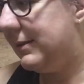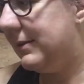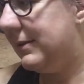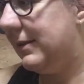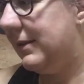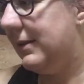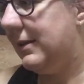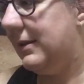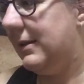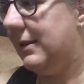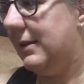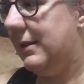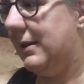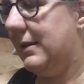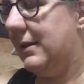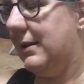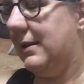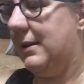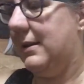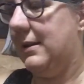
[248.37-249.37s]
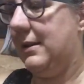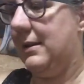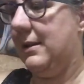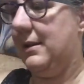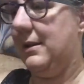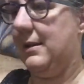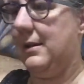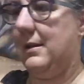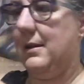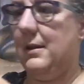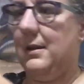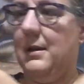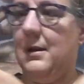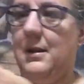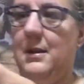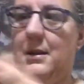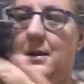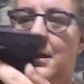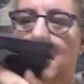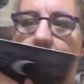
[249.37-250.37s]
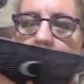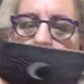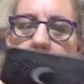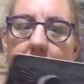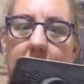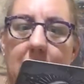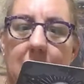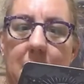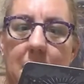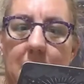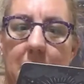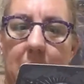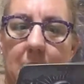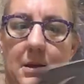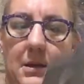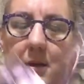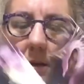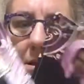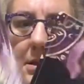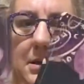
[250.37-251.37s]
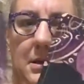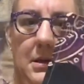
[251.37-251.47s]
Nothing is said.